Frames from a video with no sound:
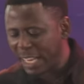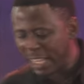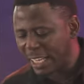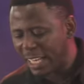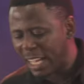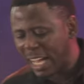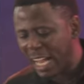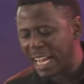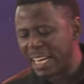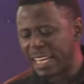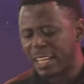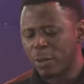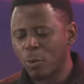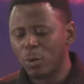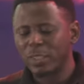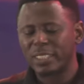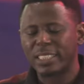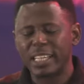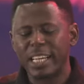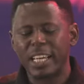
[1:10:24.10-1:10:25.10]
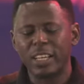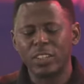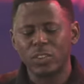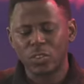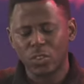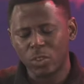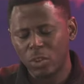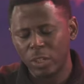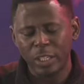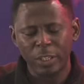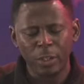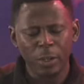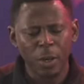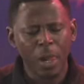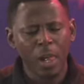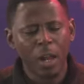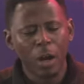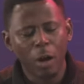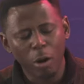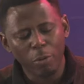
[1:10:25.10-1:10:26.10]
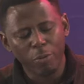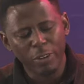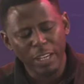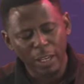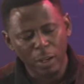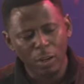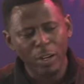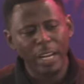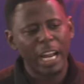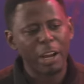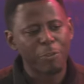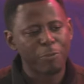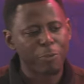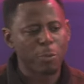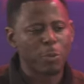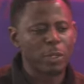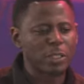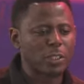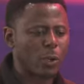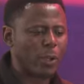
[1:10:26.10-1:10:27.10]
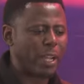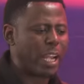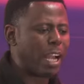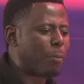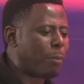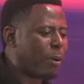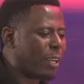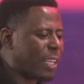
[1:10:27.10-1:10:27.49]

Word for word: in, and he was a son of a lawyer, a former lawyer,